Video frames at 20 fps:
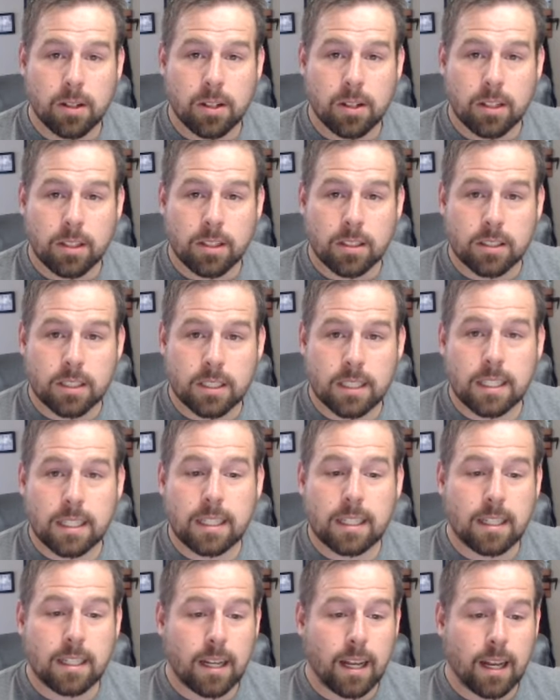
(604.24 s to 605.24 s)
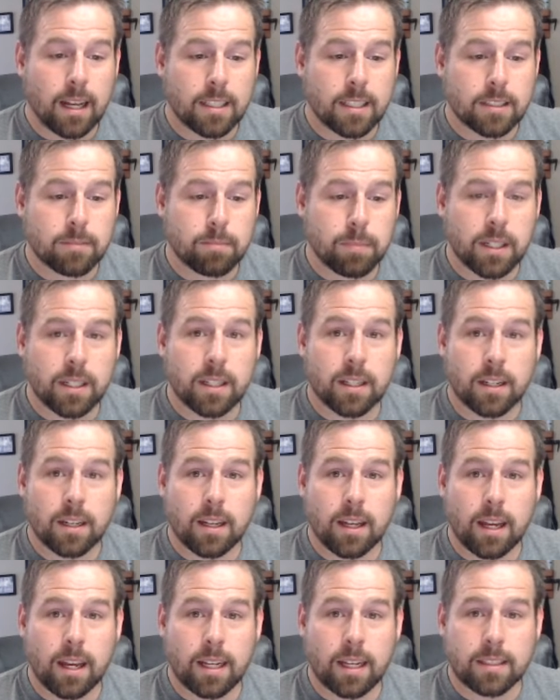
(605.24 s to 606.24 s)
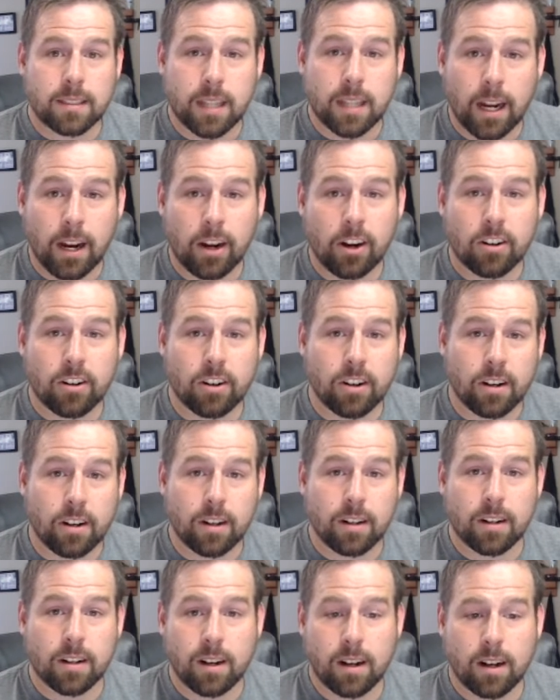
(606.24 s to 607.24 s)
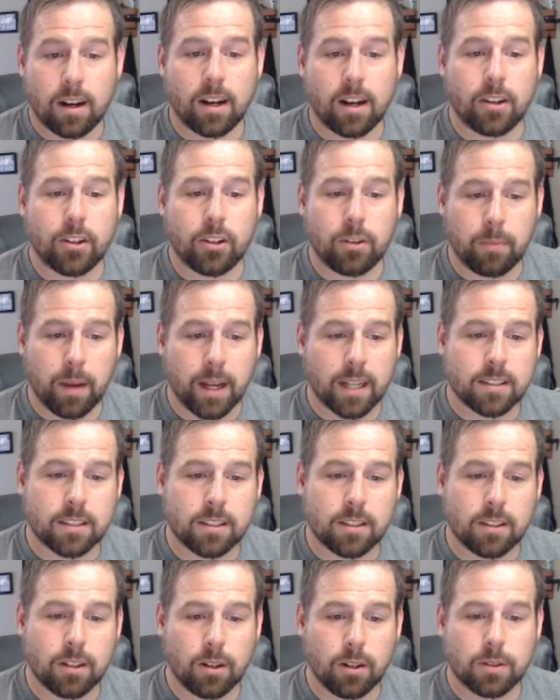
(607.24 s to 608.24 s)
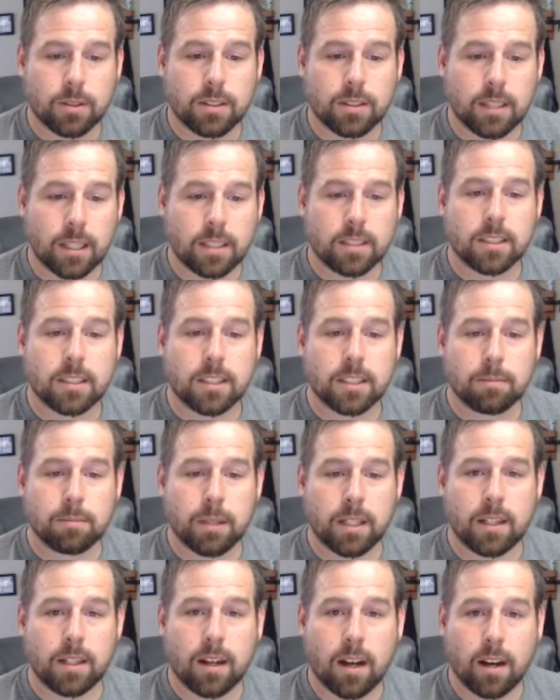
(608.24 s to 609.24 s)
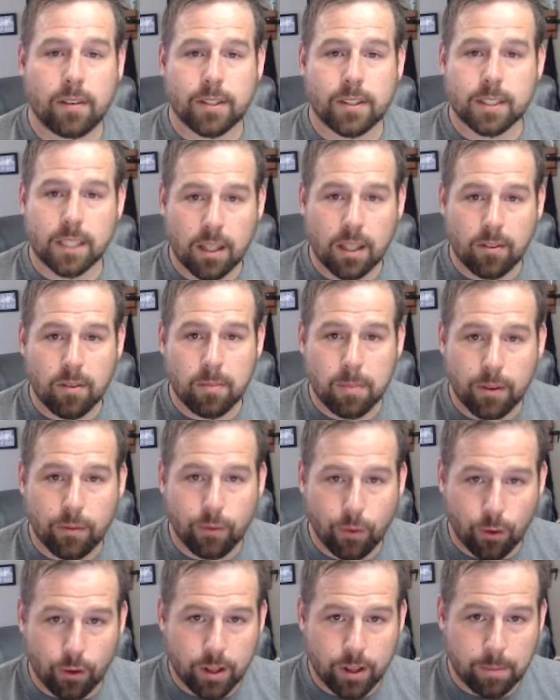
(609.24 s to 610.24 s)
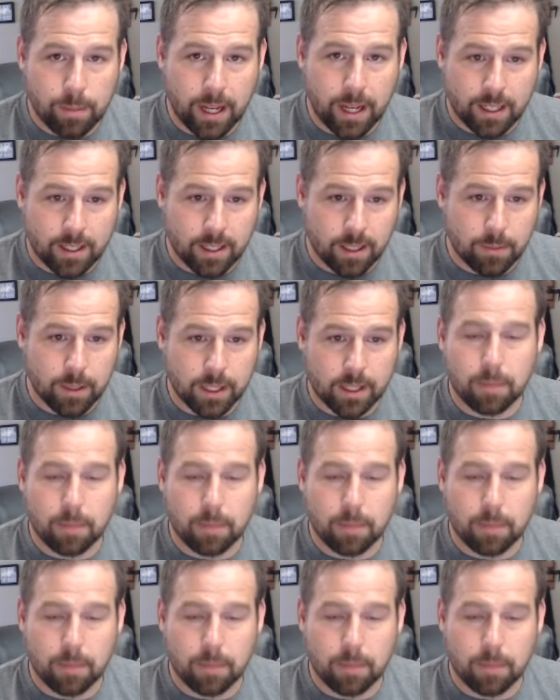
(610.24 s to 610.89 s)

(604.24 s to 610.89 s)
She has been a terror on New Mexico since she's been in office, even before the pandemic.